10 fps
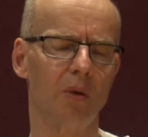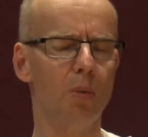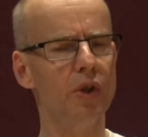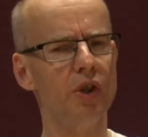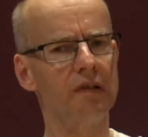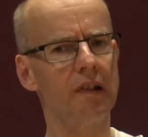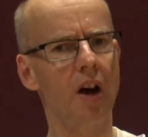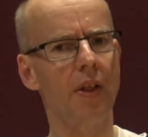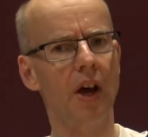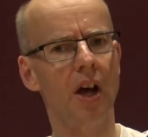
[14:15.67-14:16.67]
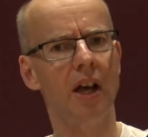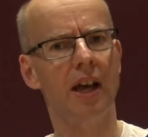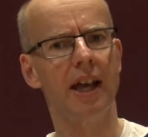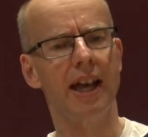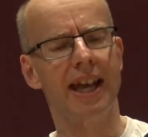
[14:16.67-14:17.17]
Would you rather
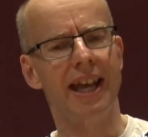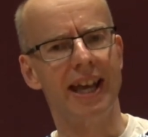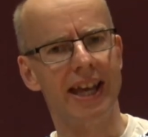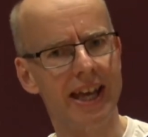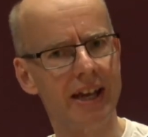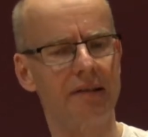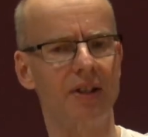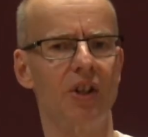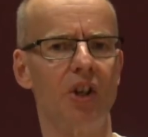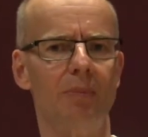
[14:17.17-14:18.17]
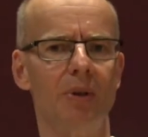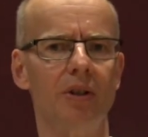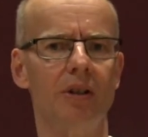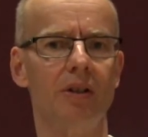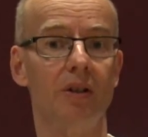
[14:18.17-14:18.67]
hear a
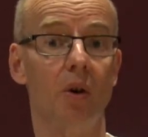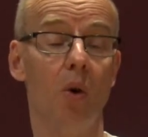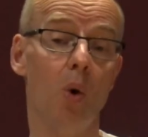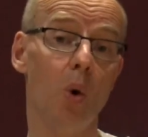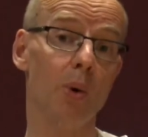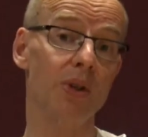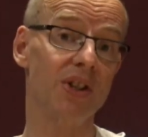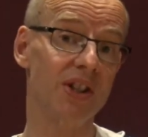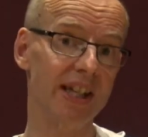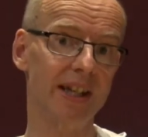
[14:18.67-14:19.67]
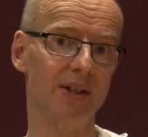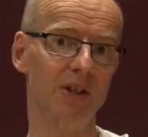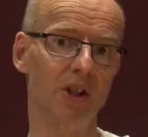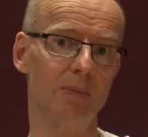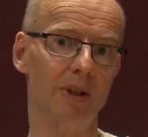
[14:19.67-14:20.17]
sermon or see a
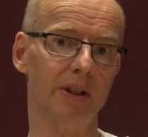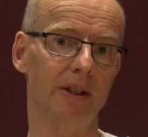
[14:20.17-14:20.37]
sermon?